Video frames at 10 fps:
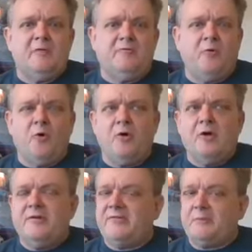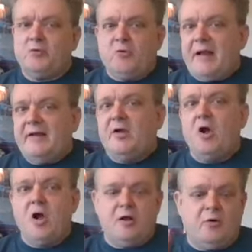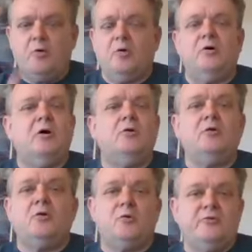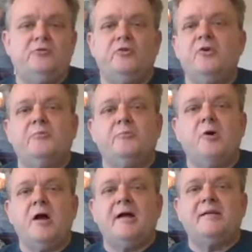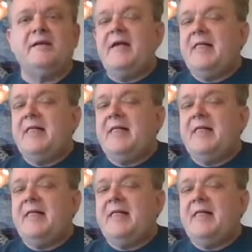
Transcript: for some credit card or loan or insurance product,